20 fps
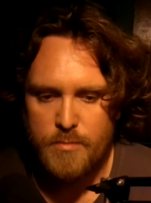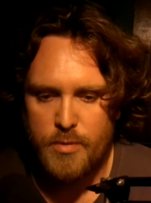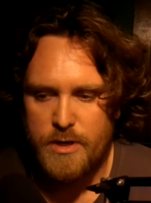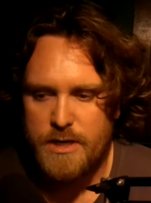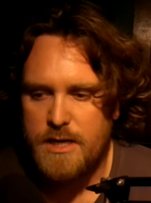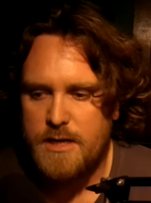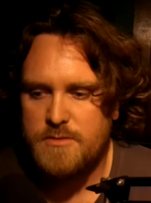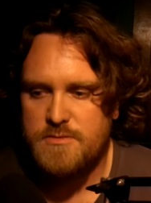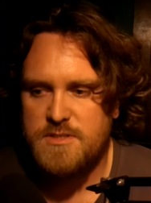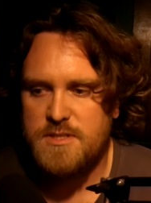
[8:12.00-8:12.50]

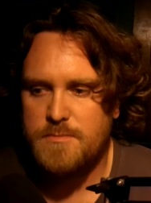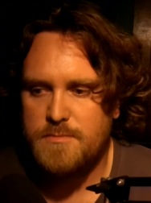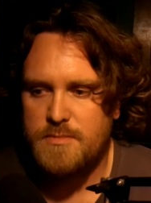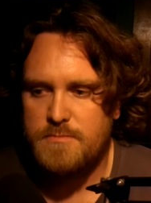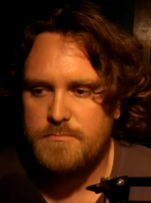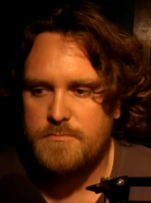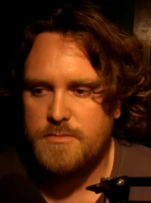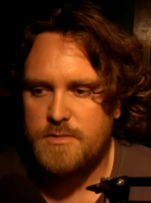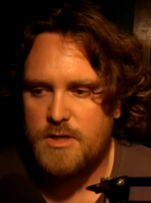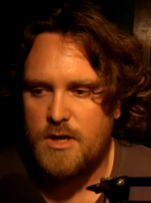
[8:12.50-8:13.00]
bring out some
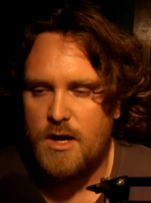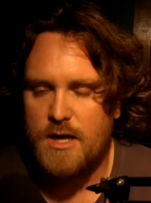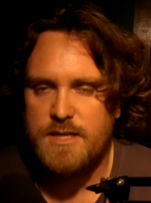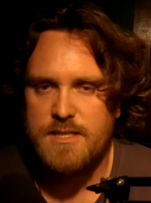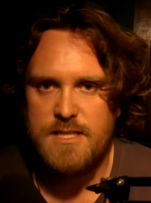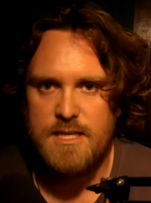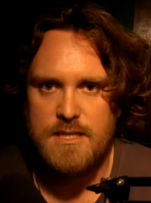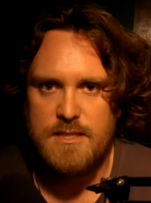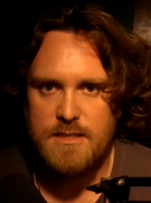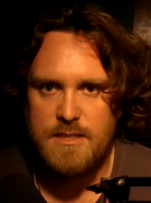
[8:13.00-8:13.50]

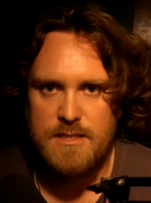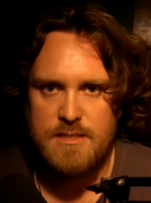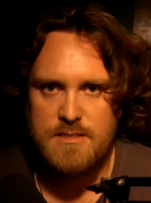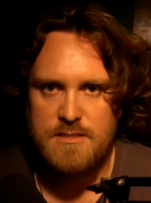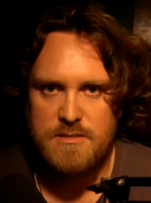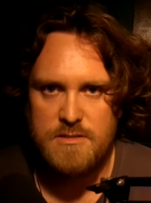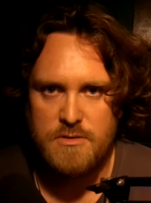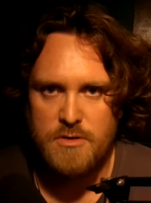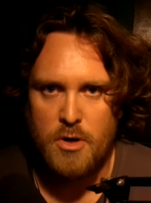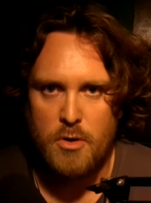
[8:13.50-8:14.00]
content
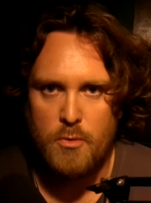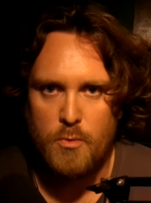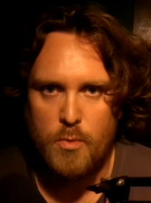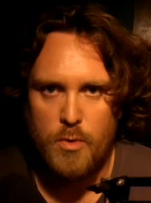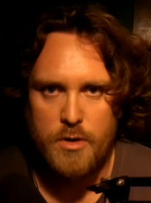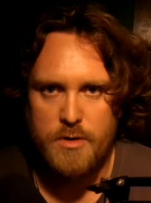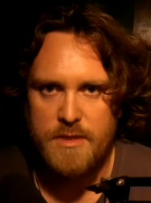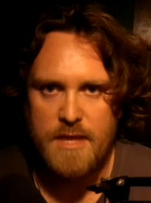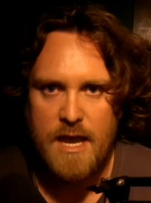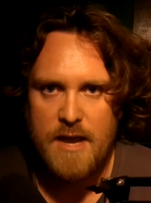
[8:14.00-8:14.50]
that's, you know,
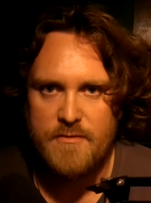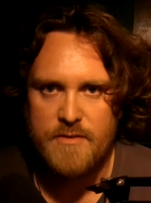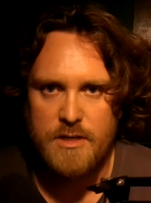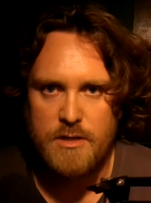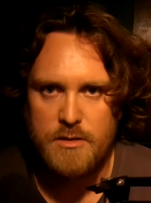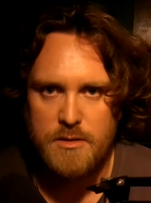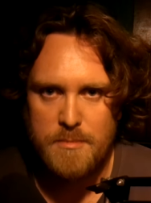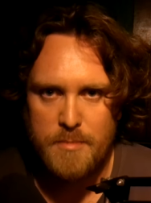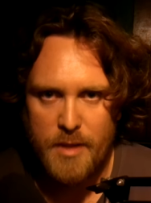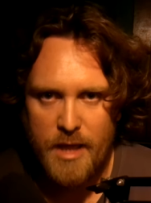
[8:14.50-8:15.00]
worth having
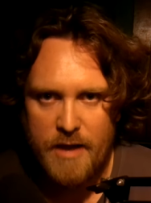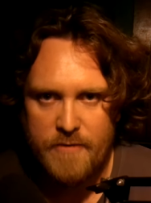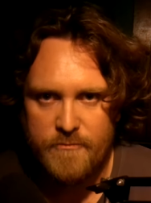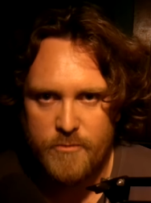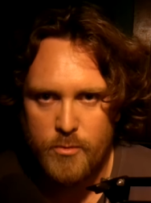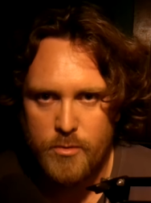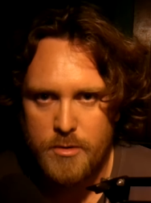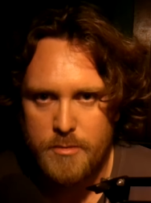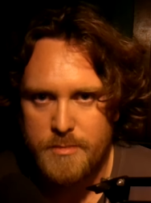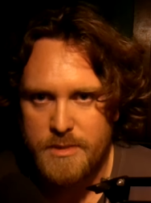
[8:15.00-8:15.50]
on the
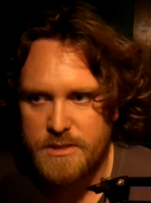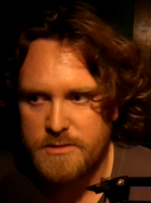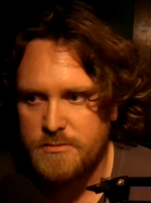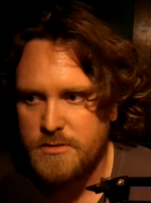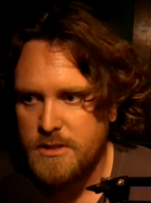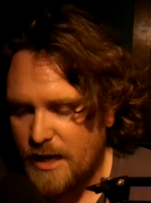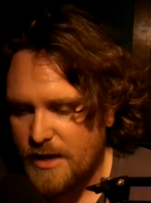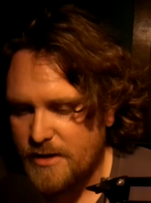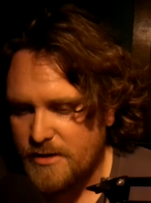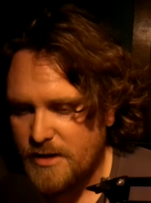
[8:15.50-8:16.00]
platform and
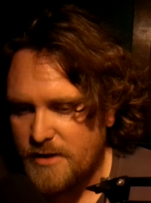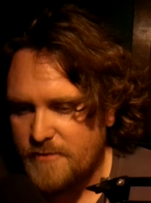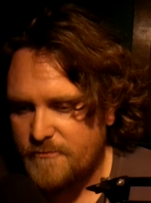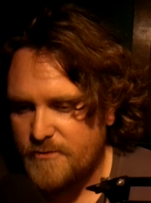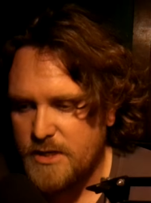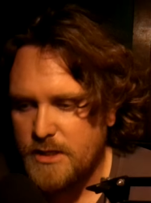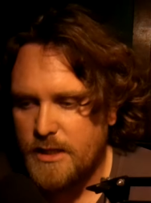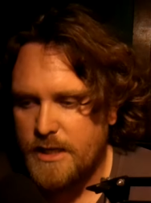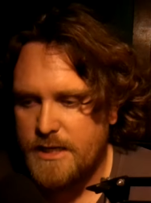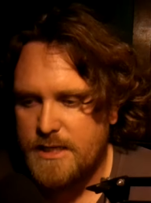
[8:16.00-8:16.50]
I, I
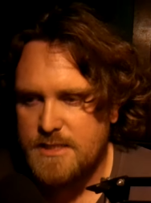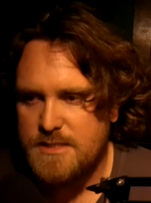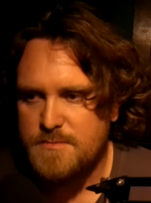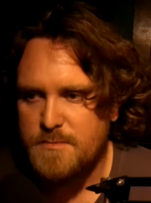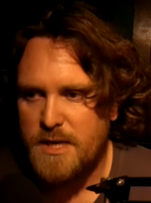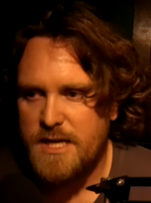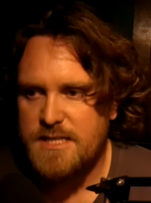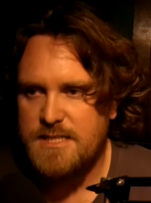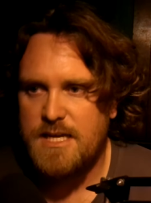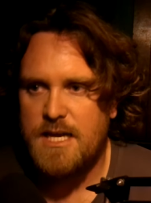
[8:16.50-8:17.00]
feel like it's
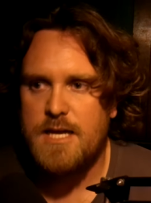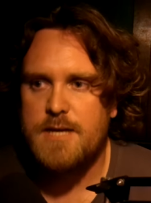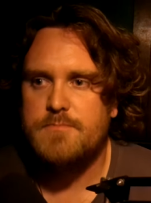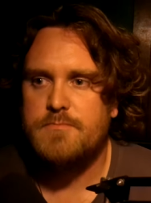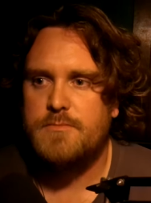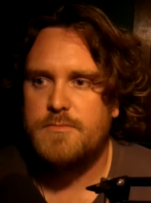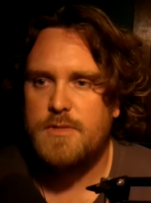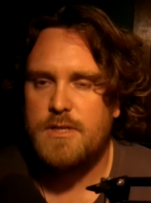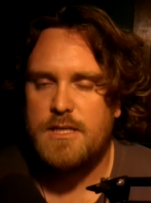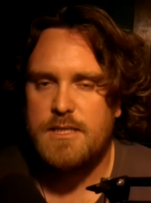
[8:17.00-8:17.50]
my
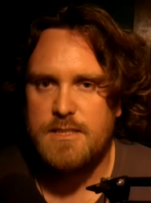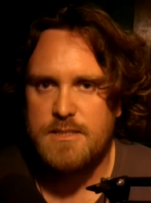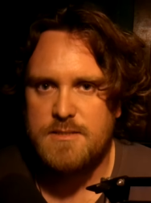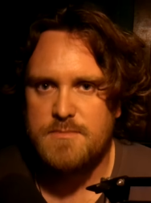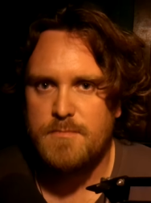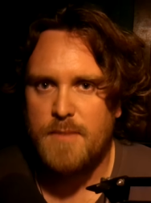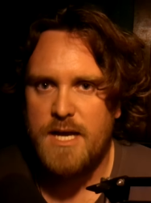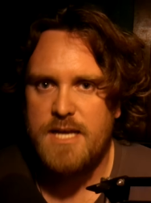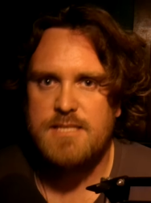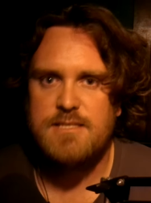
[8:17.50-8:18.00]
time.
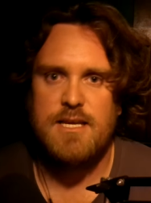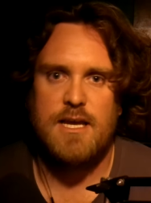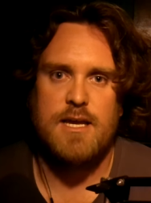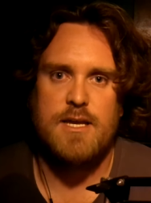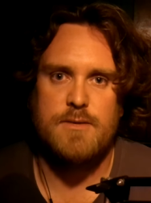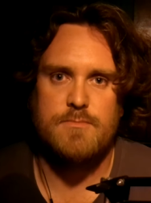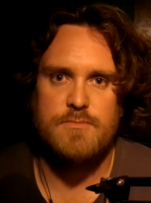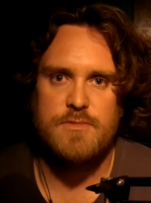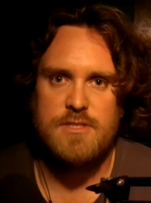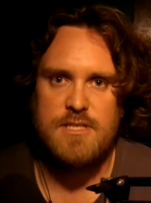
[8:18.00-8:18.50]
It's my
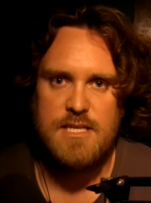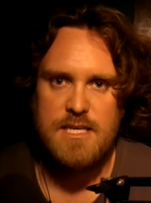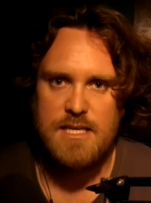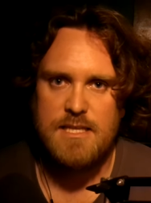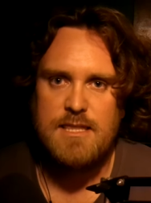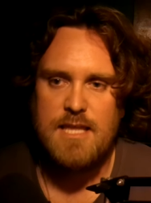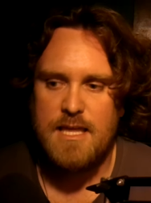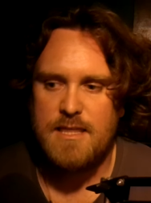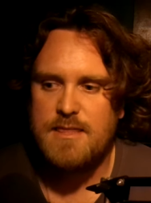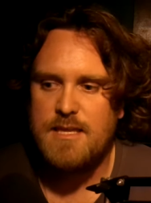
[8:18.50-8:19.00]
time to
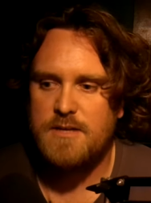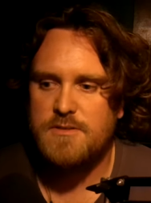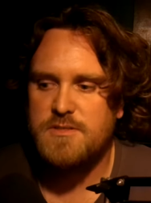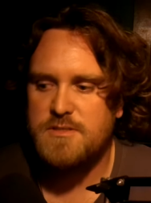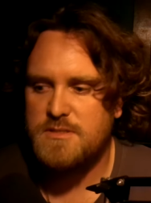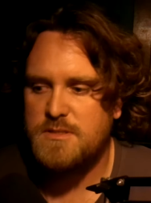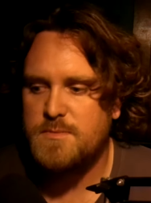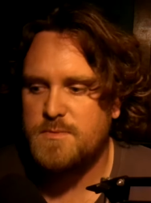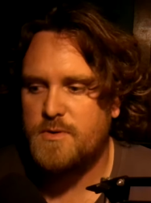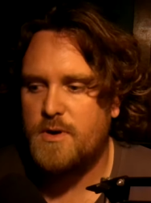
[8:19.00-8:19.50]
hit that
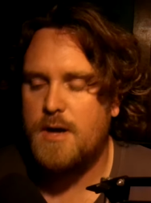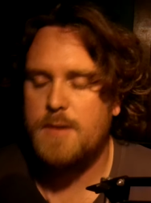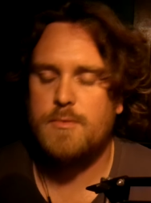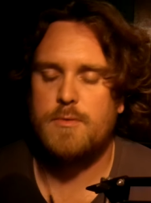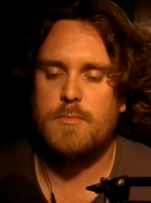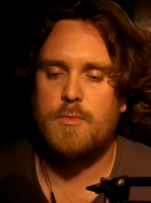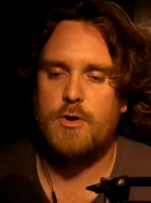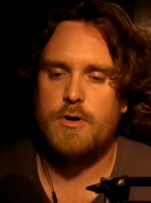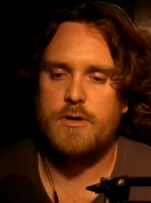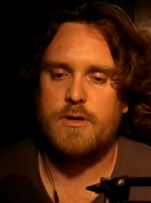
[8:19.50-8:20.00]
thousand
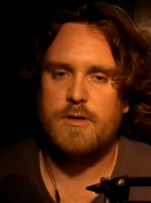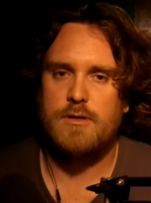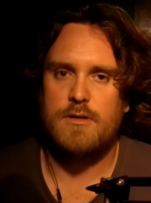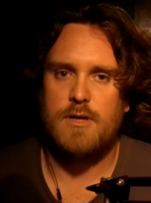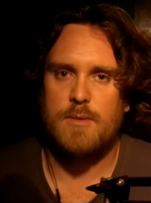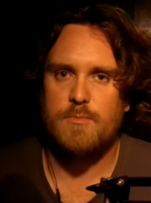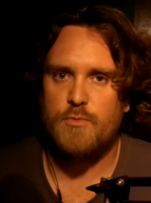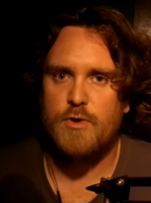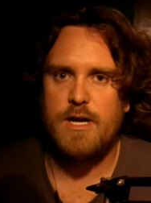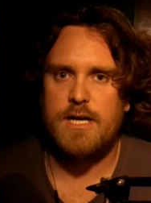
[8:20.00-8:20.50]
subscriber mark.
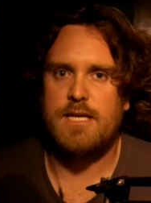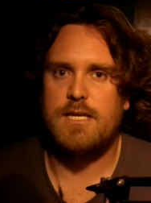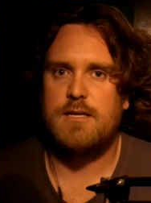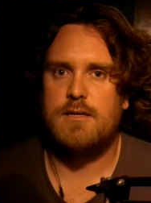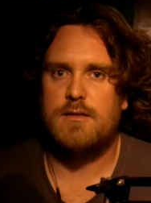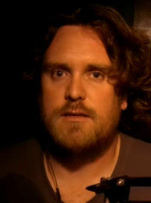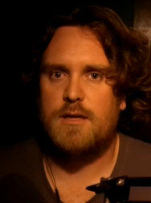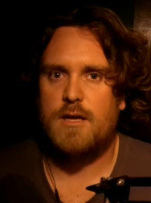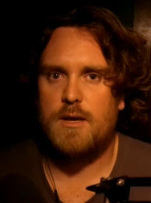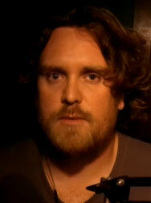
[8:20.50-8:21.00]
I'm ready.
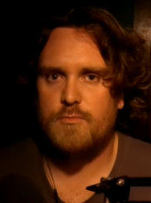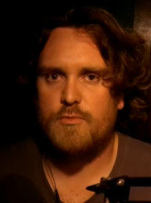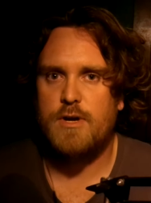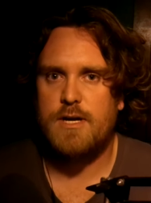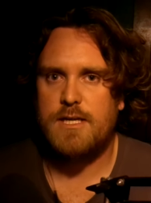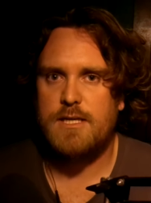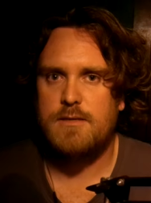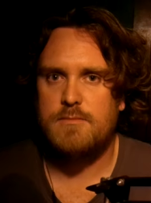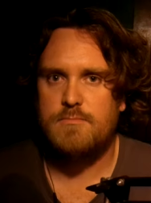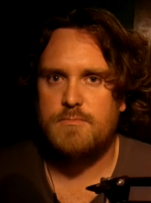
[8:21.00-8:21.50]
I'm
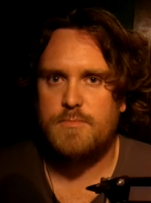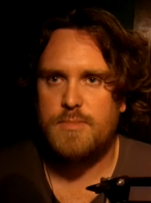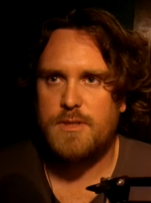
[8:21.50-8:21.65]
ready.